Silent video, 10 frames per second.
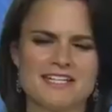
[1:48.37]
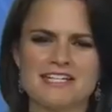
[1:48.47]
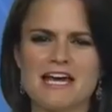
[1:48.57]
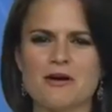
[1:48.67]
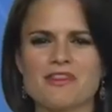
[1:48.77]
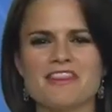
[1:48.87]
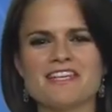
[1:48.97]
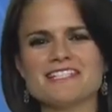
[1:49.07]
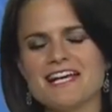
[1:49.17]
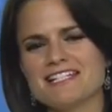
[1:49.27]
Now,
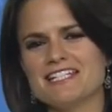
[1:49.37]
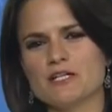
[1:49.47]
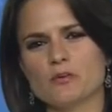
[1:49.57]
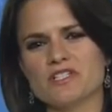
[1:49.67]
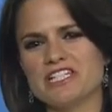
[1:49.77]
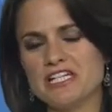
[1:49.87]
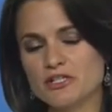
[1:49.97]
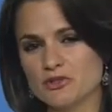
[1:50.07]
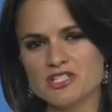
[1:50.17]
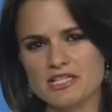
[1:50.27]
this idea was
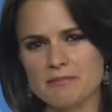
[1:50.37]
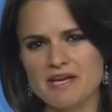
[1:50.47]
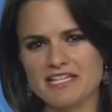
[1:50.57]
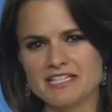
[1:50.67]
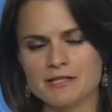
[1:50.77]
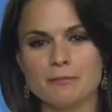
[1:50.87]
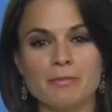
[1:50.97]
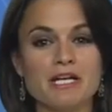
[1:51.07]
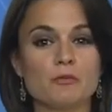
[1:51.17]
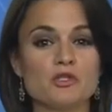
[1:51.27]
years in the
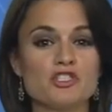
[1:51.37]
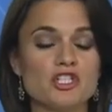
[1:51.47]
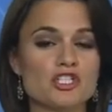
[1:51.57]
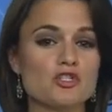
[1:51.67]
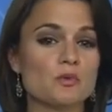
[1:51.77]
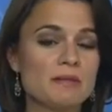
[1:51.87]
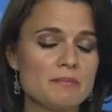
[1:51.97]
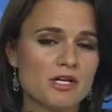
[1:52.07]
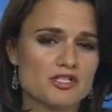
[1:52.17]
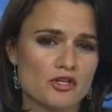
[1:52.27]
making, but it was just
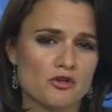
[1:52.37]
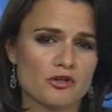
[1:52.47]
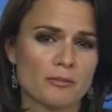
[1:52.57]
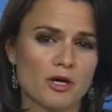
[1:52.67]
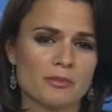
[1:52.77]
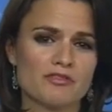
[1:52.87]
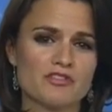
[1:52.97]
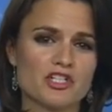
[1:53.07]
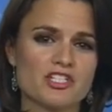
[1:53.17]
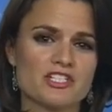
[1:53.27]
three months ago the Department
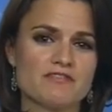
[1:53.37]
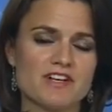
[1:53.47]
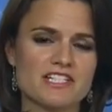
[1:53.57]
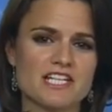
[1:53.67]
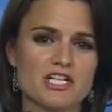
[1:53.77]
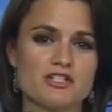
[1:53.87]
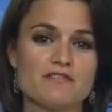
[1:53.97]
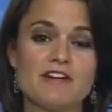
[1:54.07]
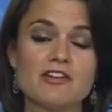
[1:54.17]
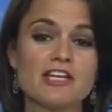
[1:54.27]
of Justice
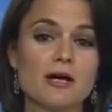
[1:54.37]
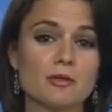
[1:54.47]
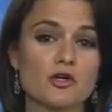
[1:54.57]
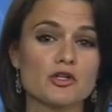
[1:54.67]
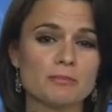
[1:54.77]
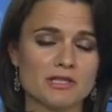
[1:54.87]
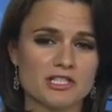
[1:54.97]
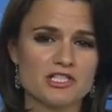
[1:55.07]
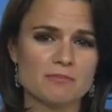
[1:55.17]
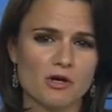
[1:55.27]
investigation found the Albuquerque
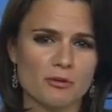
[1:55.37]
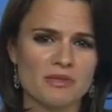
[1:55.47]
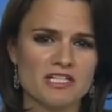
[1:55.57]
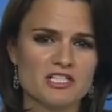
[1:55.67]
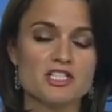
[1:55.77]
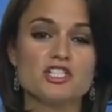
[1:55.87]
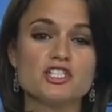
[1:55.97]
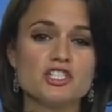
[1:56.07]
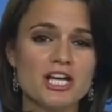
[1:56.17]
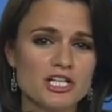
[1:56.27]
Police Department needs to
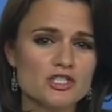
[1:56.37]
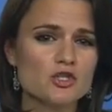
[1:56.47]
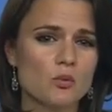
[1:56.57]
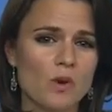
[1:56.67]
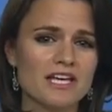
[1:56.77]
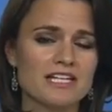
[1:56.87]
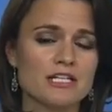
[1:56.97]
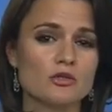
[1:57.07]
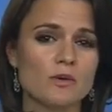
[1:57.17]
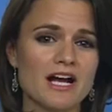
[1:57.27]
change the way it
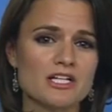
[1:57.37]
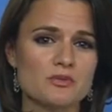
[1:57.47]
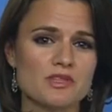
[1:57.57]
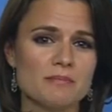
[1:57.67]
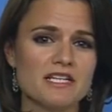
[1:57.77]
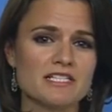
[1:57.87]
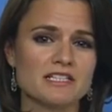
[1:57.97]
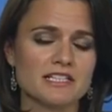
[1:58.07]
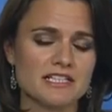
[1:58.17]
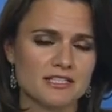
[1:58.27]
interacts with the
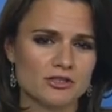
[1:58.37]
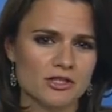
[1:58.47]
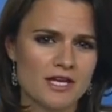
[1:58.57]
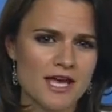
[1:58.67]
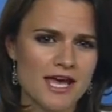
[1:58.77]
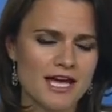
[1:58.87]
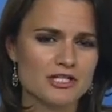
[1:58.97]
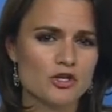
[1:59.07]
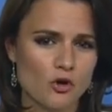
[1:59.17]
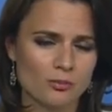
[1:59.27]
mentally ill
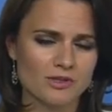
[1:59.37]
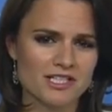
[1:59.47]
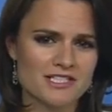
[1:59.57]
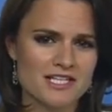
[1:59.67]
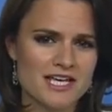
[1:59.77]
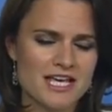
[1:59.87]
and homeless.